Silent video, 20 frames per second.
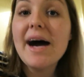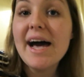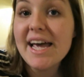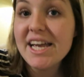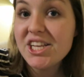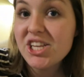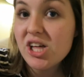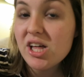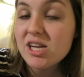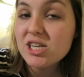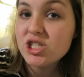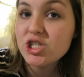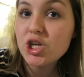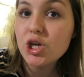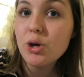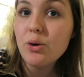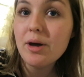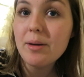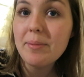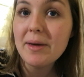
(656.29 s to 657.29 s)
By
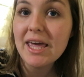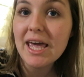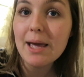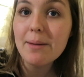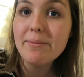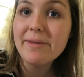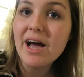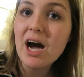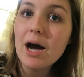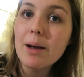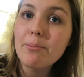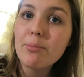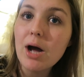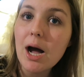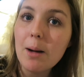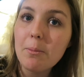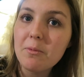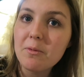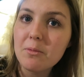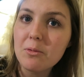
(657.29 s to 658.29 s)
2002, it became
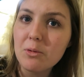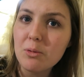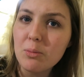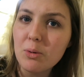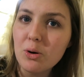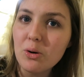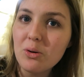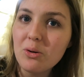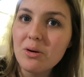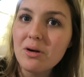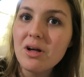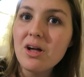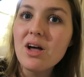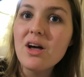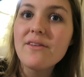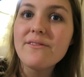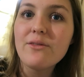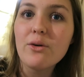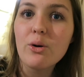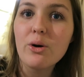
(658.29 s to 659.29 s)
non-profitable
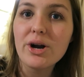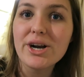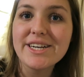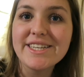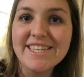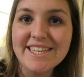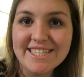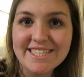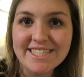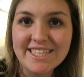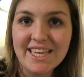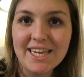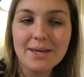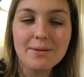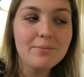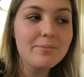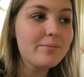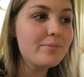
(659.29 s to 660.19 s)
for Disney.